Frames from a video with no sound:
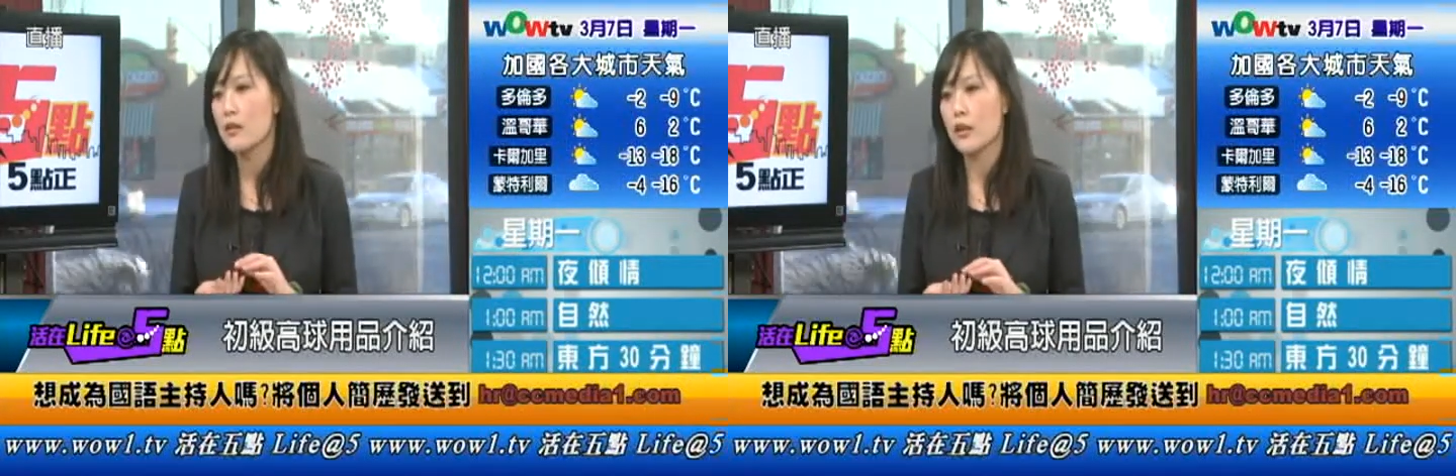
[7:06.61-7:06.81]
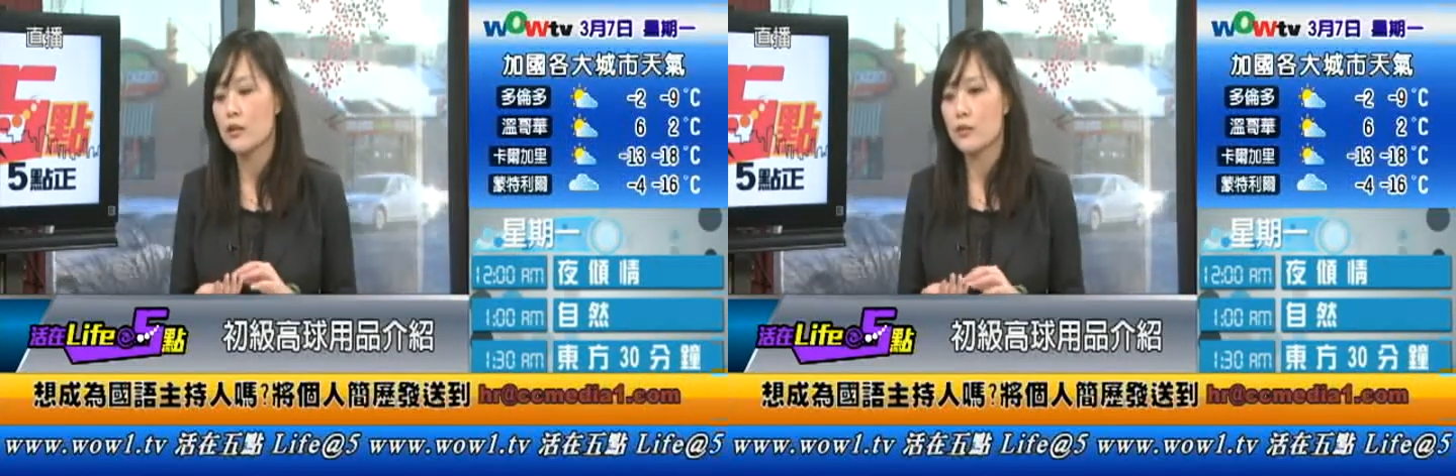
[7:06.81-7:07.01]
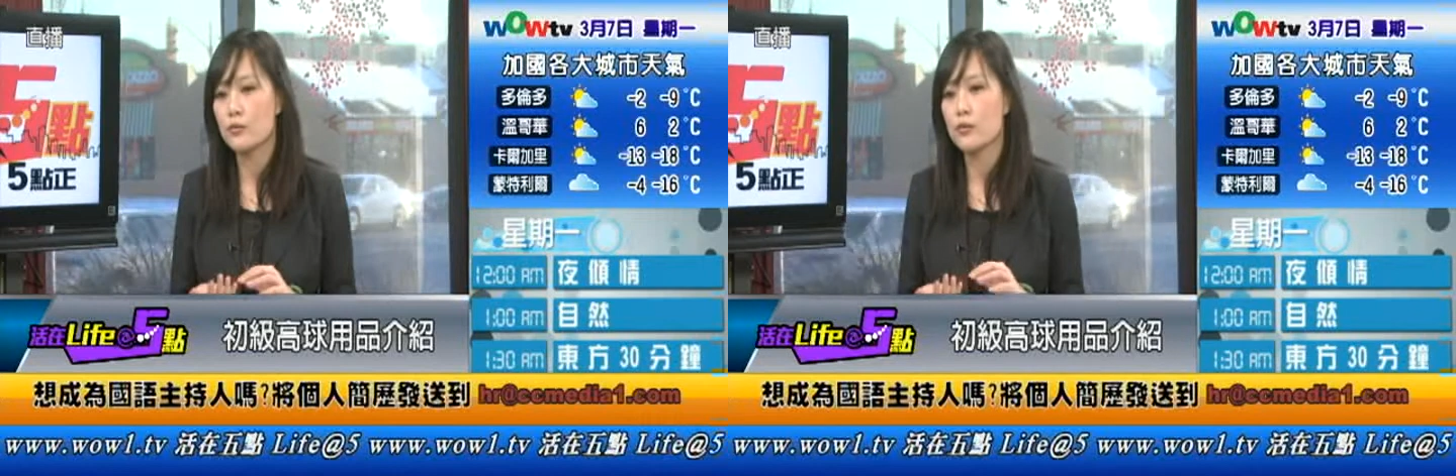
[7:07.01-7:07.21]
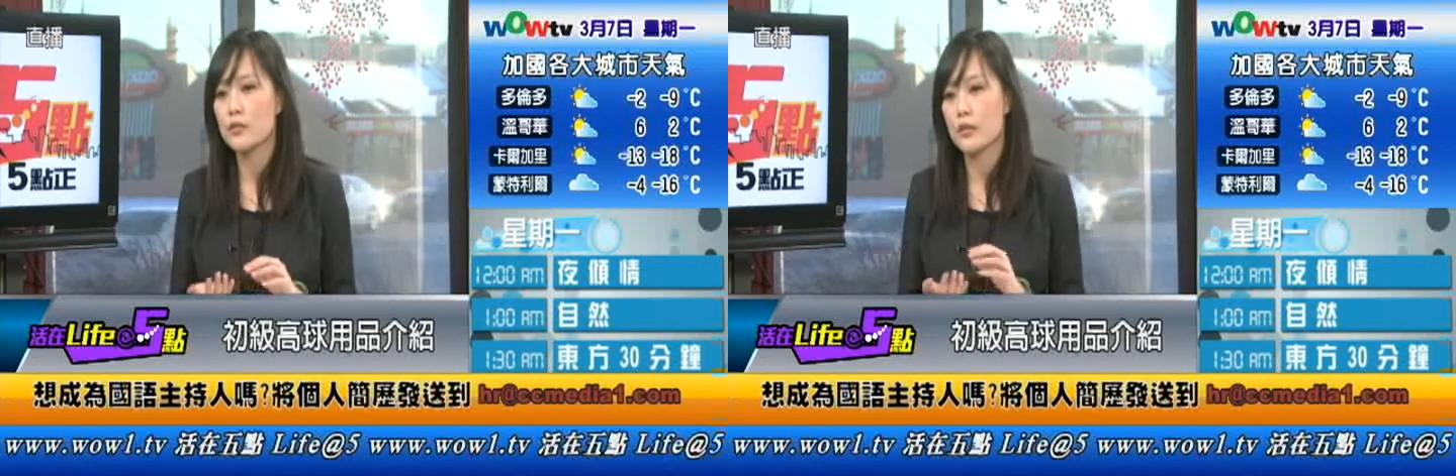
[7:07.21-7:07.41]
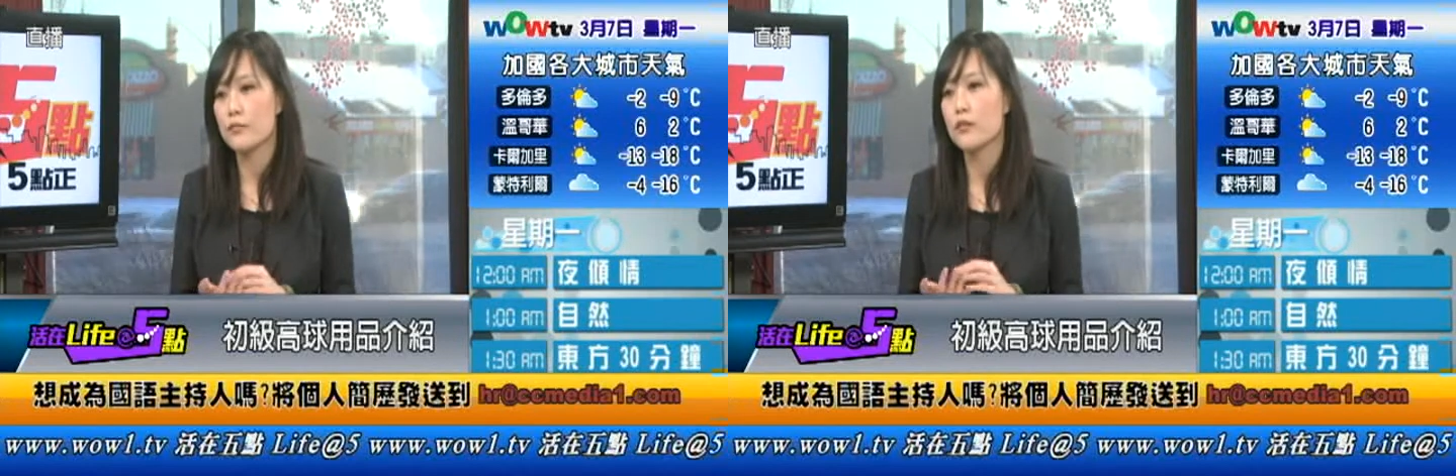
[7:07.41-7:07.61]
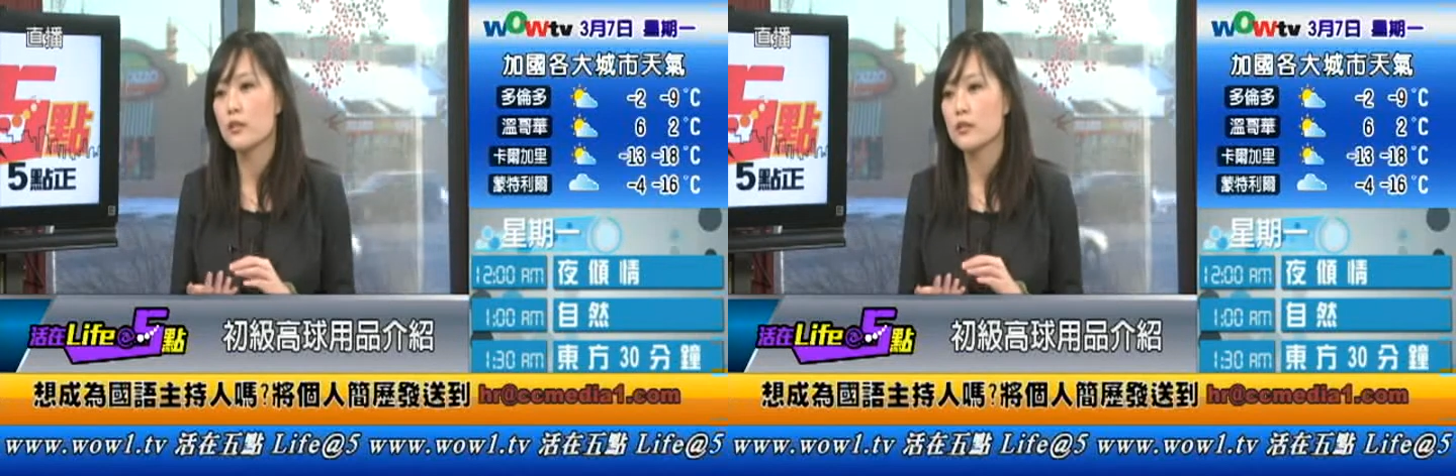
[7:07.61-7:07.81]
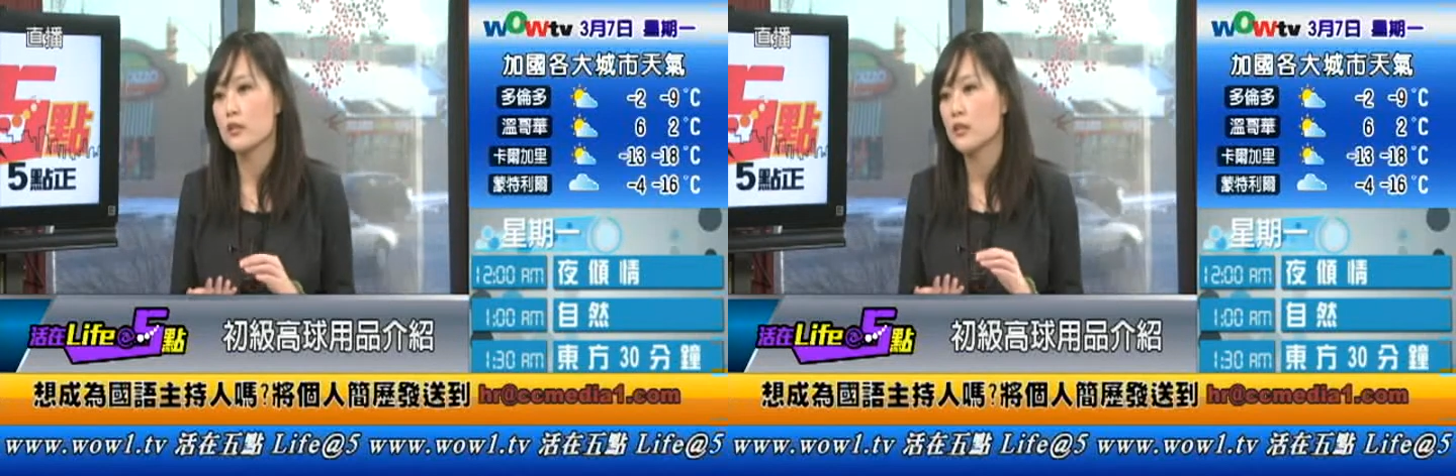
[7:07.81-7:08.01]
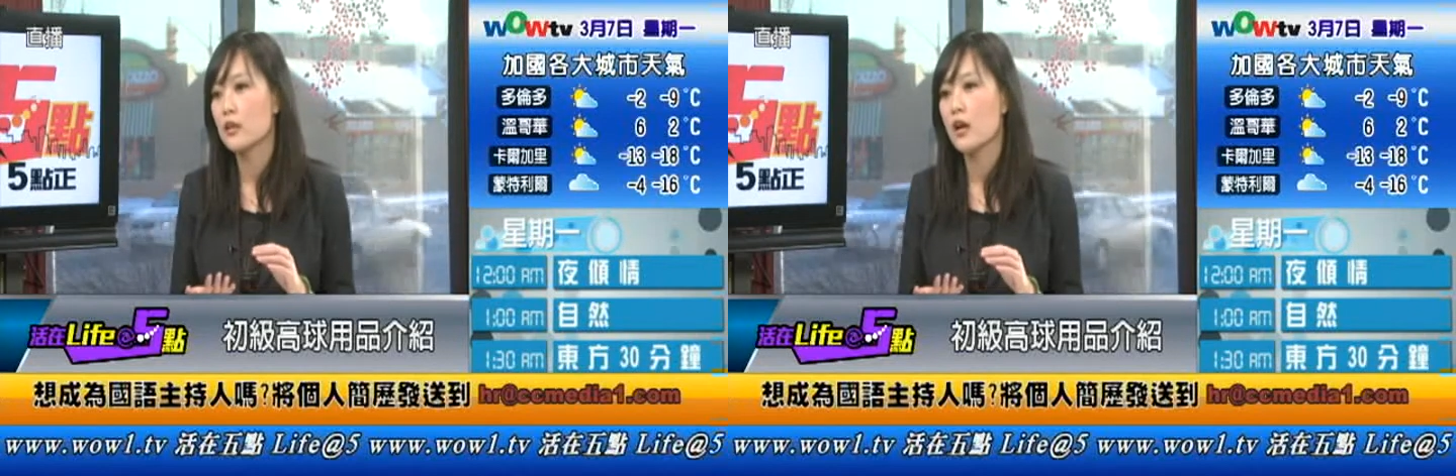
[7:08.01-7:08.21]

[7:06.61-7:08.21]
they use different